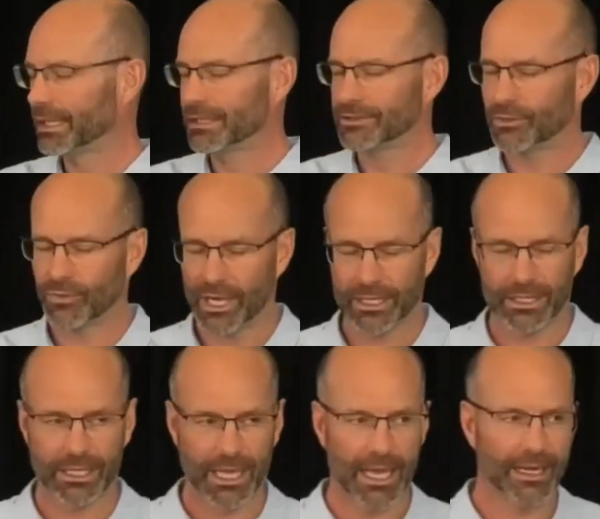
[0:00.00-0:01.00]
to, one,
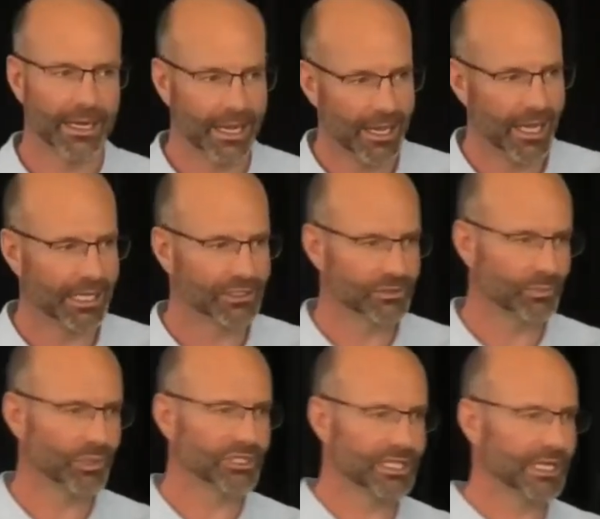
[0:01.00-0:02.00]
guard our hearts,
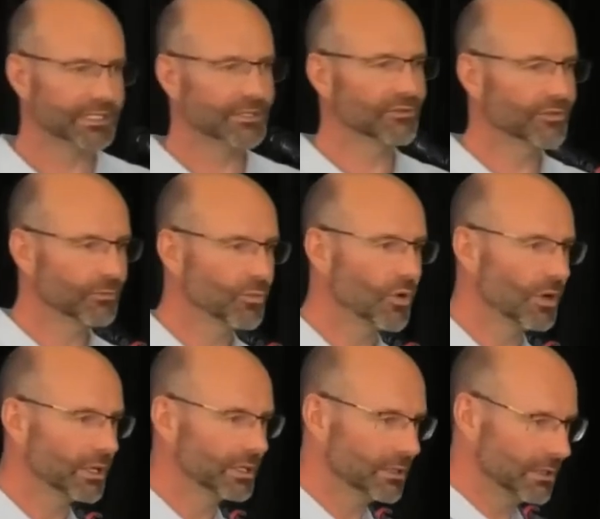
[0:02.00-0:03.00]
protect it from what
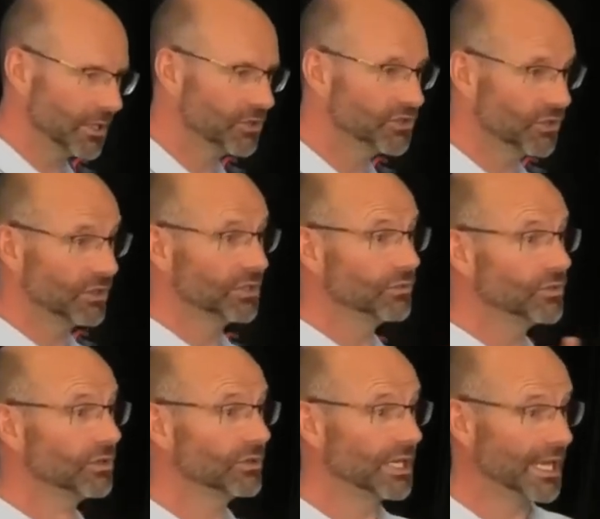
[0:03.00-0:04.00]
goes on in the
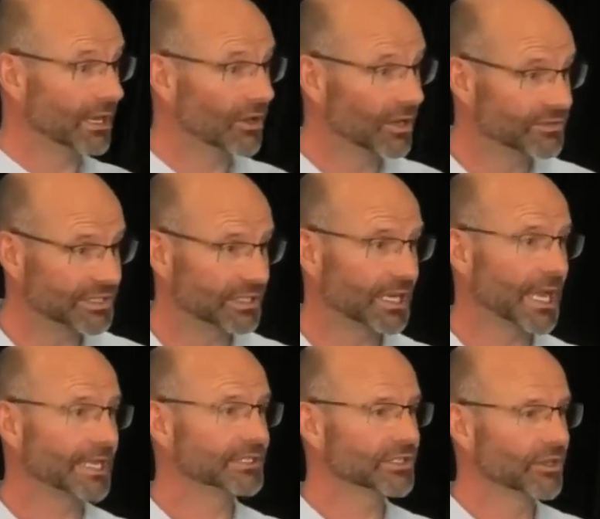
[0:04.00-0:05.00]
world in our lives
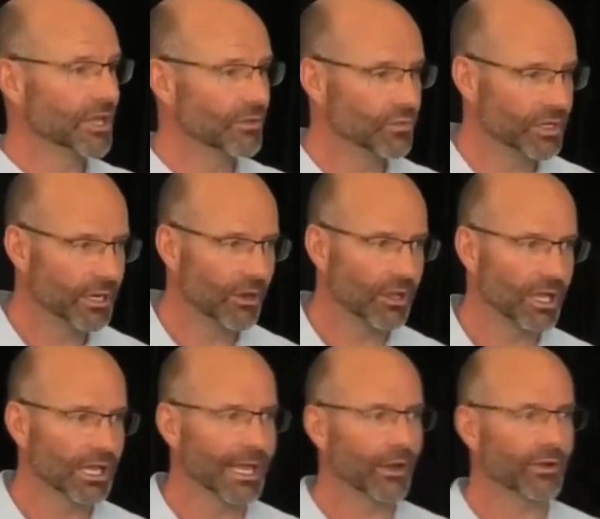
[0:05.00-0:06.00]
today, so that we're not
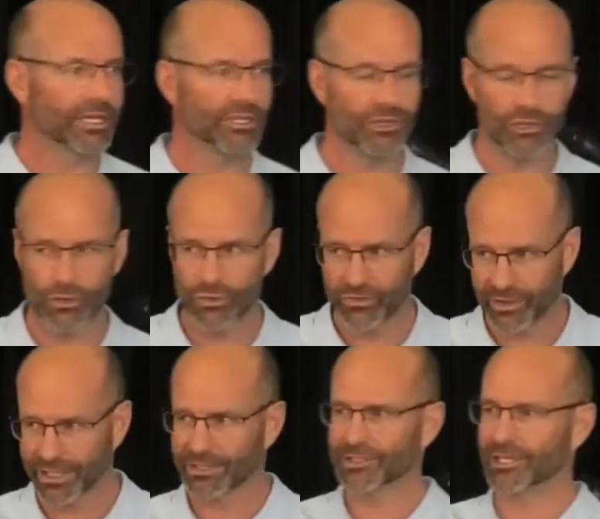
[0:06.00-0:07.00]
allowing new
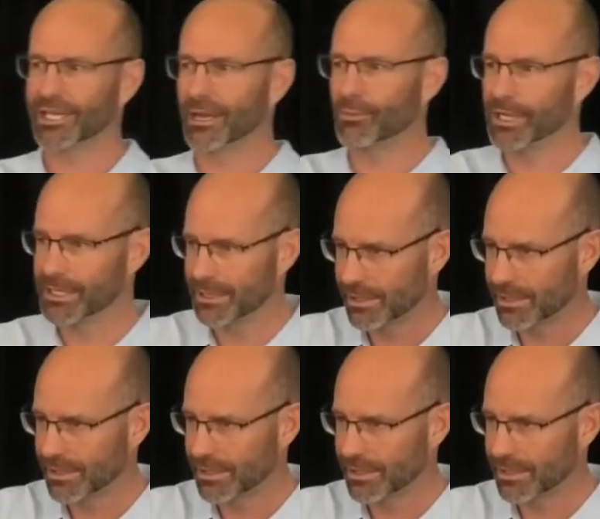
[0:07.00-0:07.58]
things to come in.